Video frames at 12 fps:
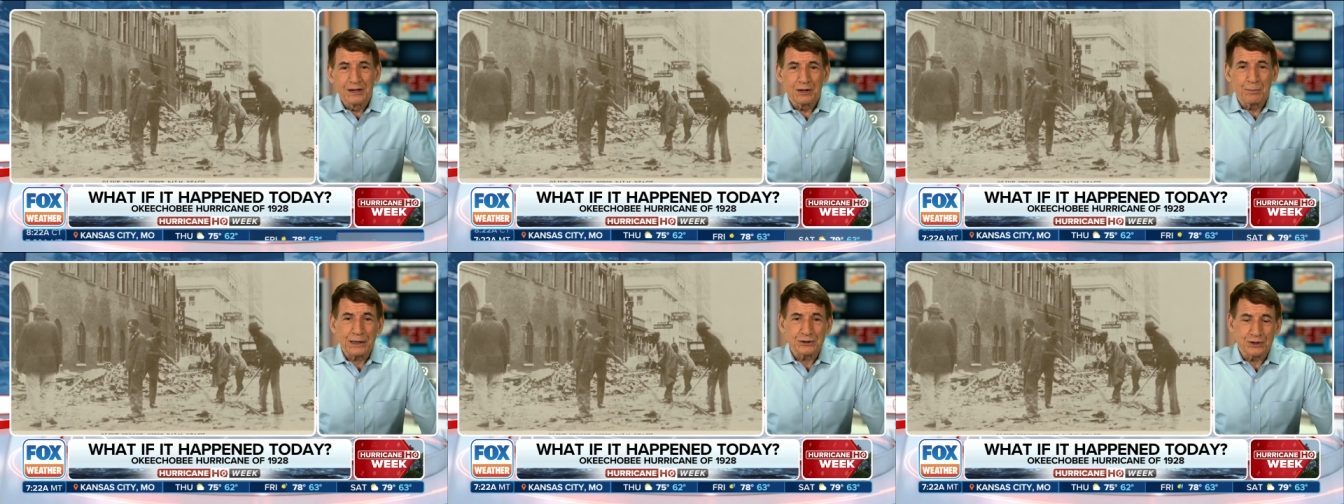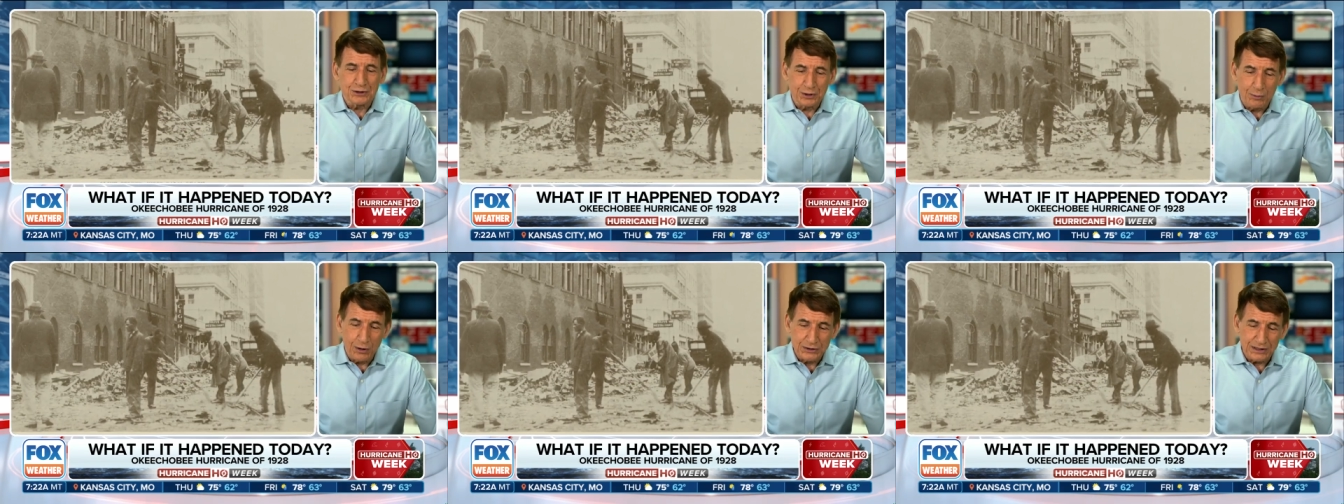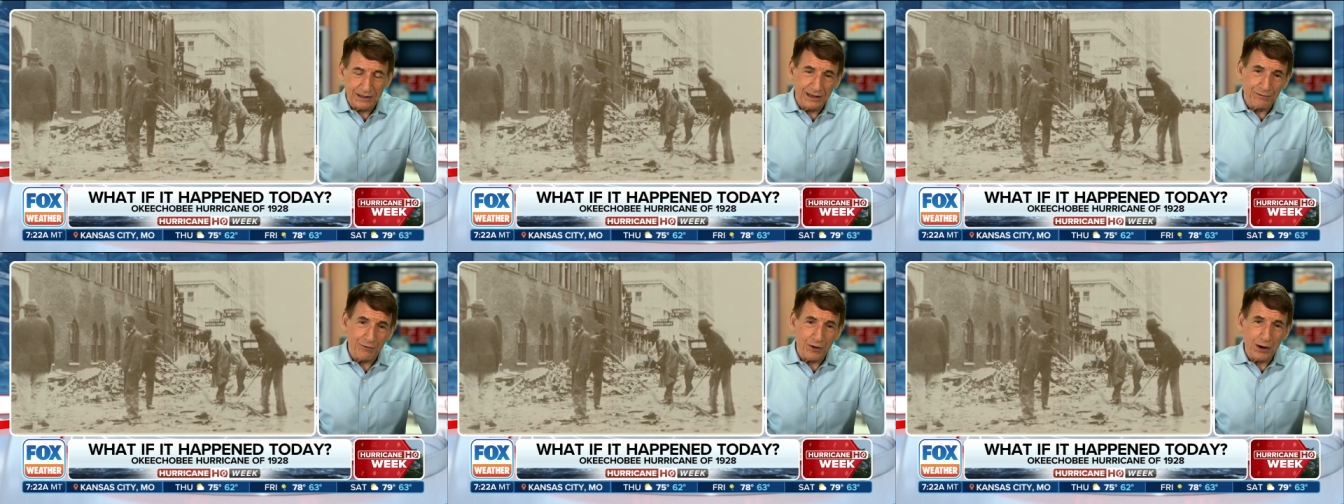The pictures are
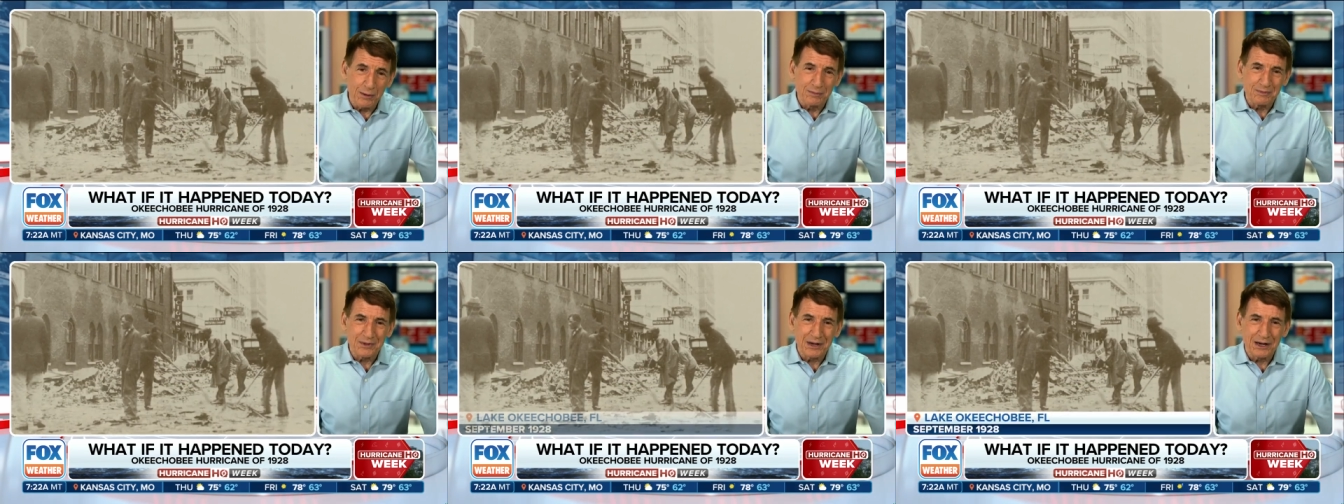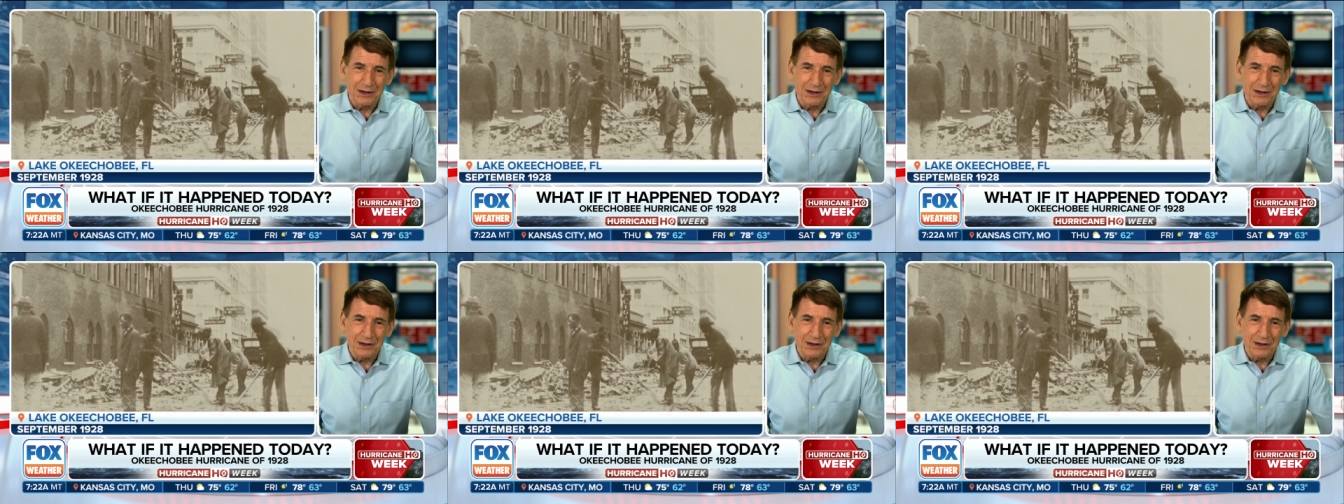mostly from